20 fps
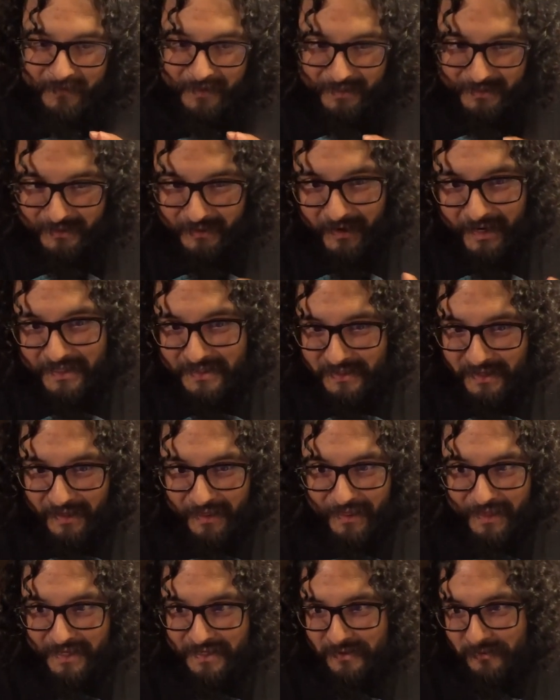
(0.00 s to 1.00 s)
So I saw
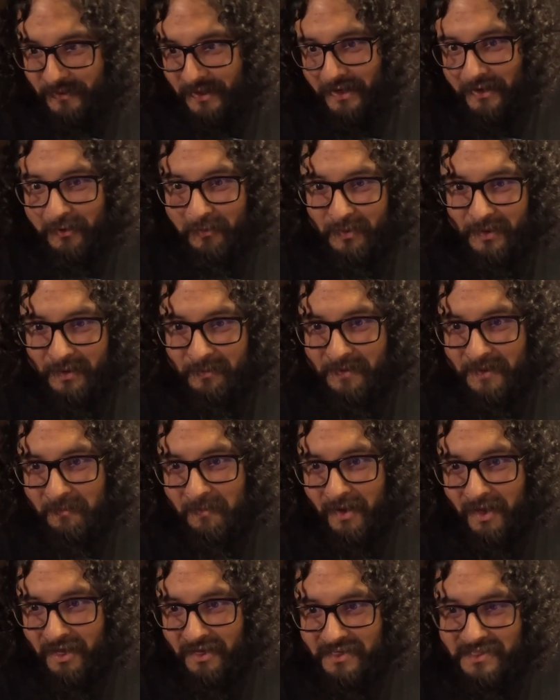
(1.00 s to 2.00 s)
this when I opened up the
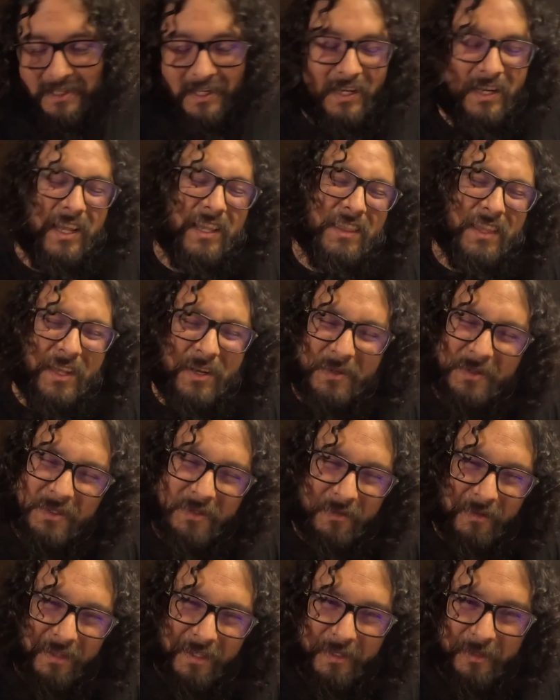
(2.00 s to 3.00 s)
box and I thought it
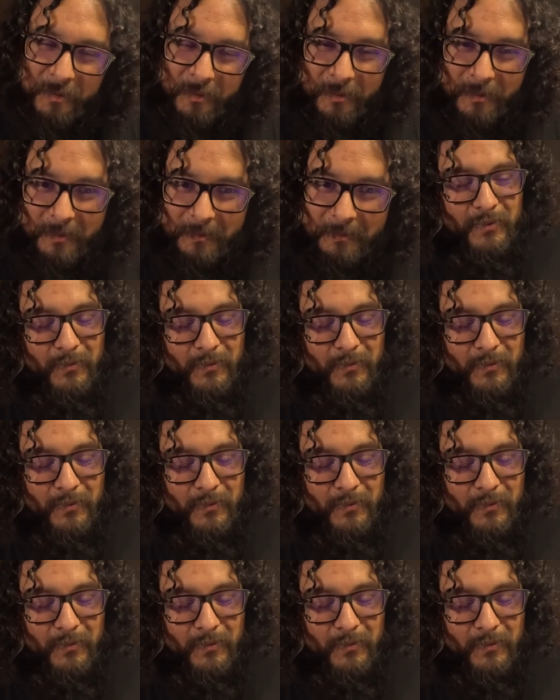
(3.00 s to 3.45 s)
was really cool.